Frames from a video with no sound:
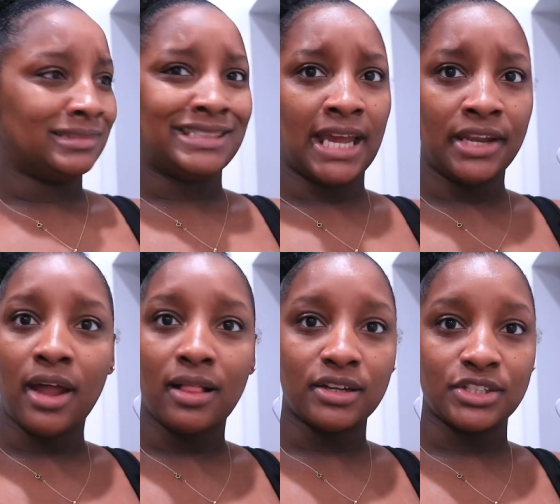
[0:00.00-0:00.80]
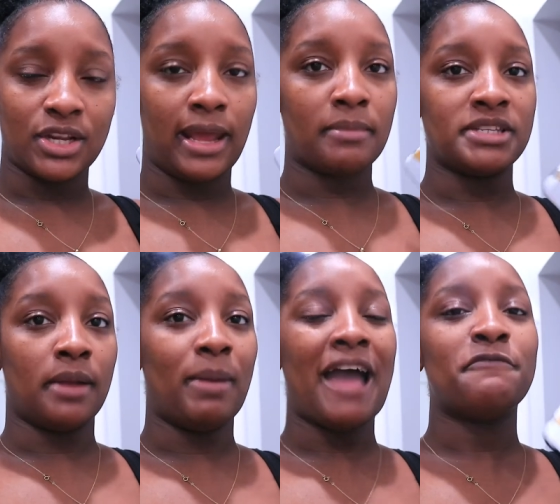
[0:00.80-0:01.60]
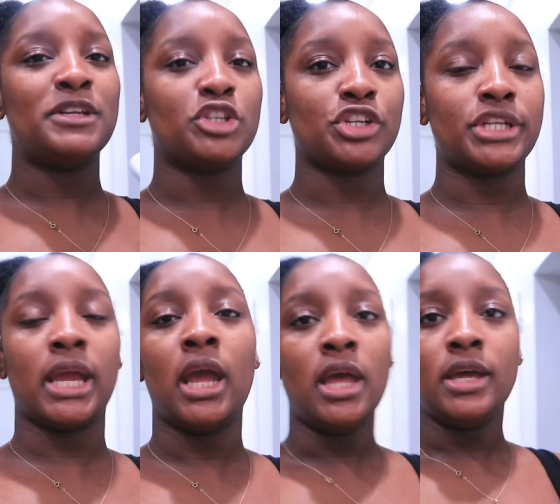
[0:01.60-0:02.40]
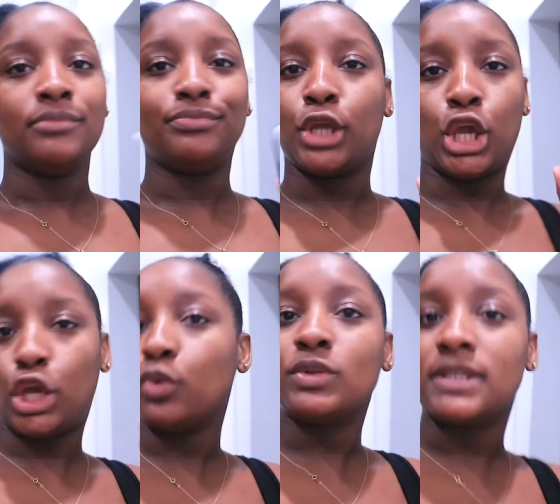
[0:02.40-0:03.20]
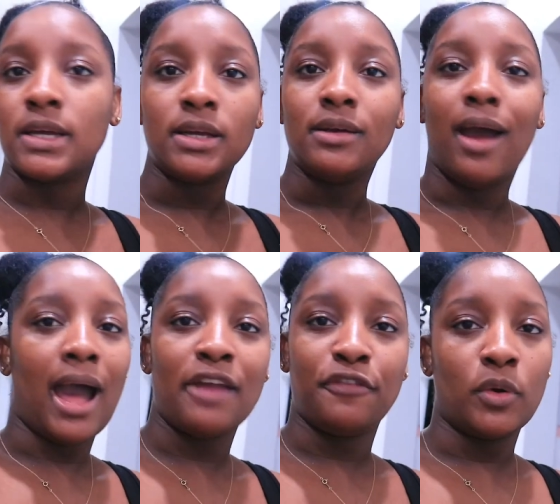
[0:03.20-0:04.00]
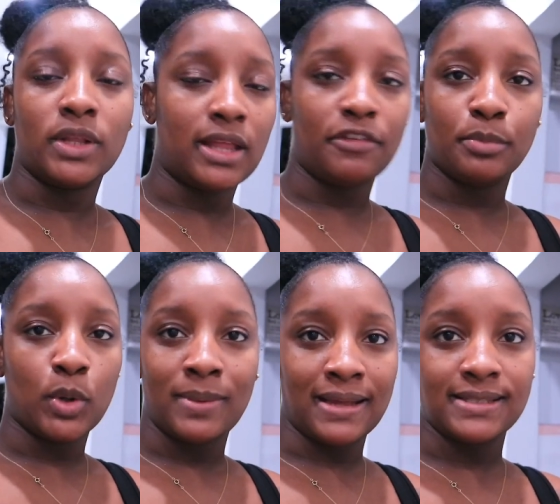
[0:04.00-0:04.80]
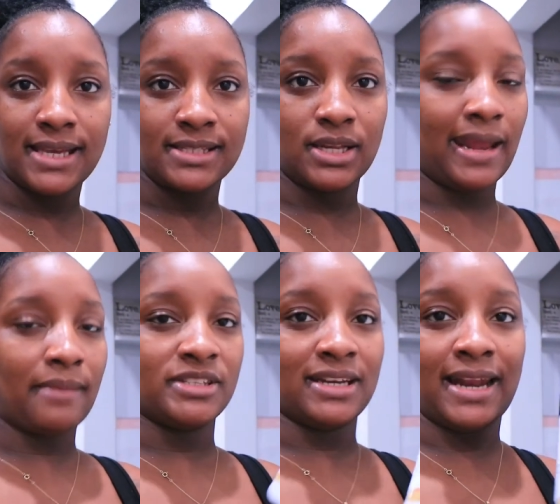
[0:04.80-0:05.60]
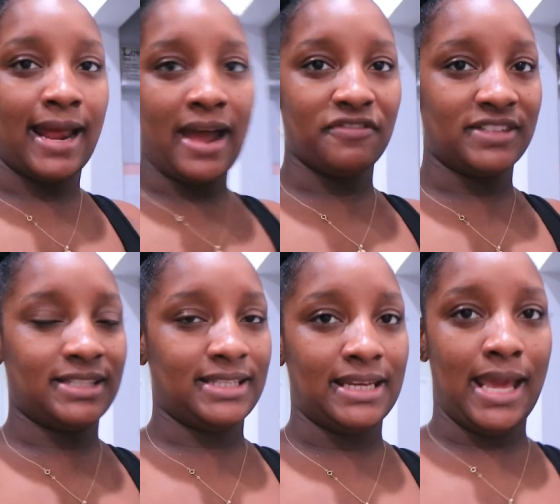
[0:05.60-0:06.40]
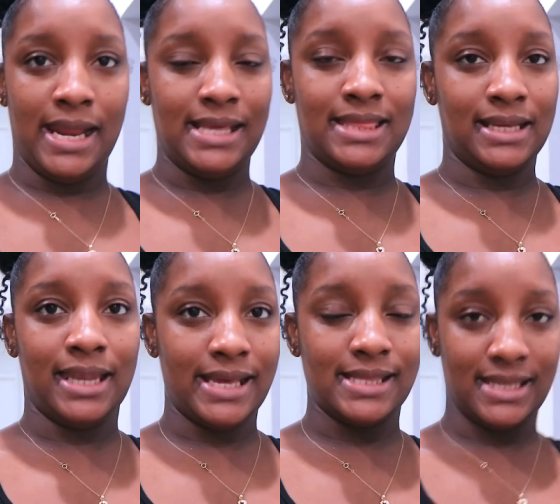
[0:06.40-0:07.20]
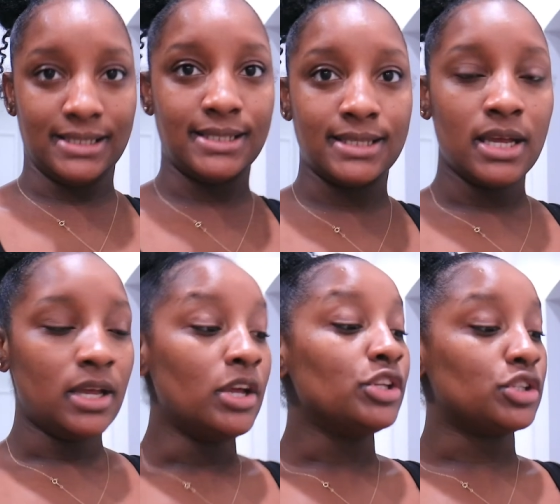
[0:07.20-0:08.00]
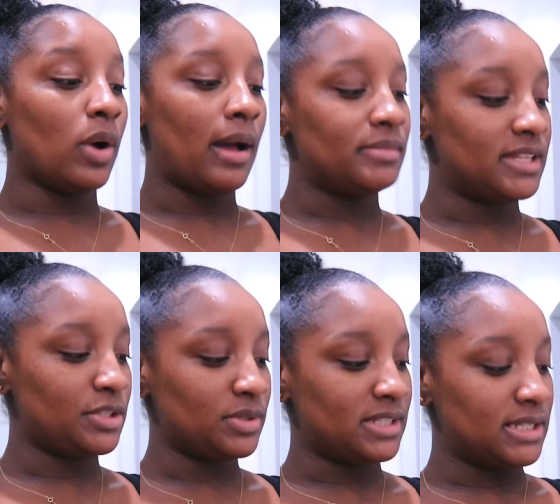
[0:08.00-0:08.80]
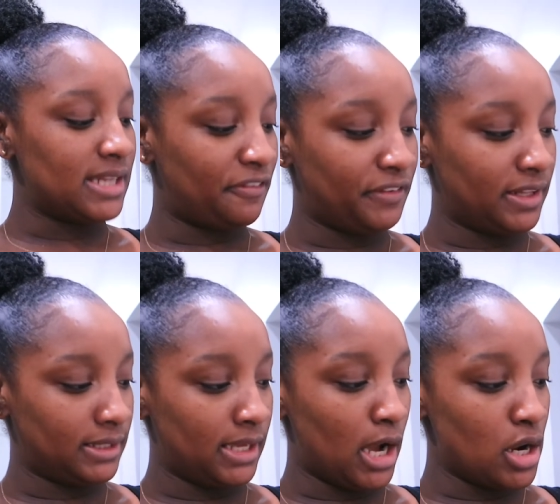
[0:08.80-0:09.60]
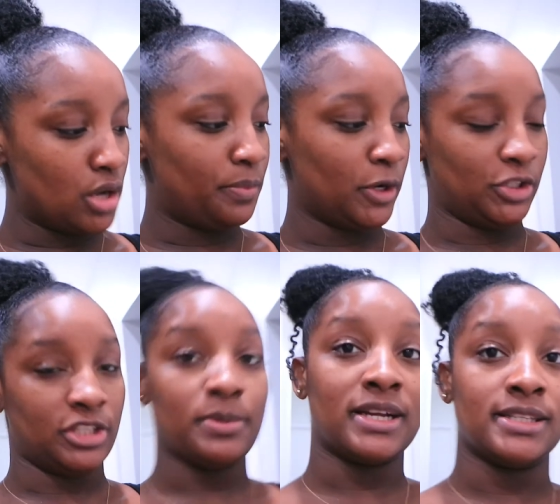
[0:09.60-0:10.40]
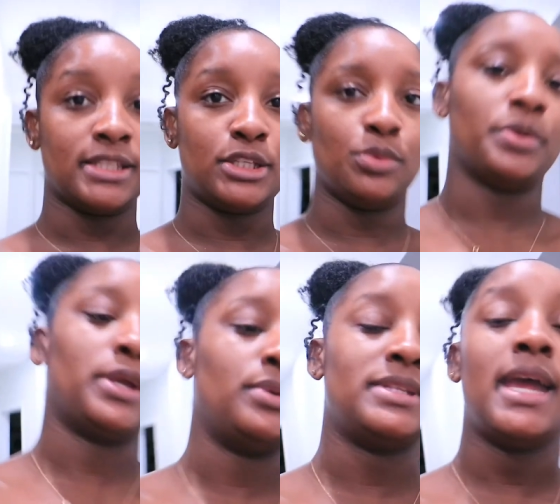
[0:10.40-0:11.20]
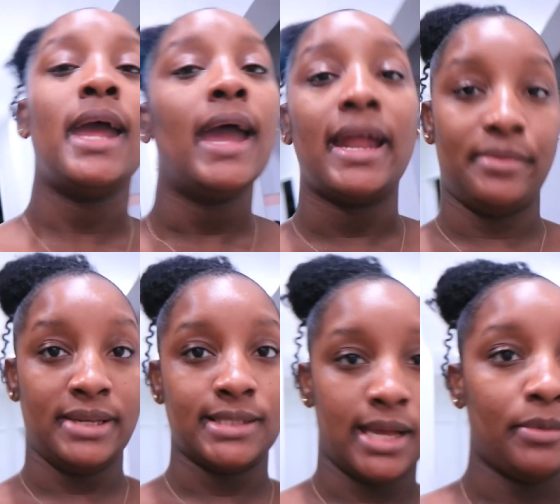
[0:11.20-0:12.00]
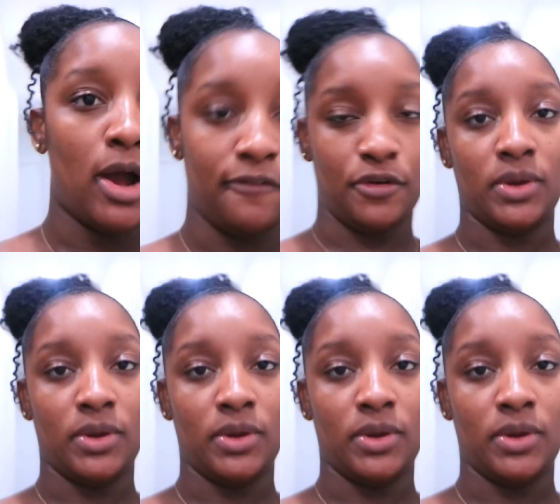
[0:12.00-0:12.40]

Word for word: ten dollars on Amazon? But I've been searching cute iPhone eleven pro max cases on Amazon, and I haven't seen anything like this. So um this was definitely a good purchase, because it's super cute. Anyways, I'm gone for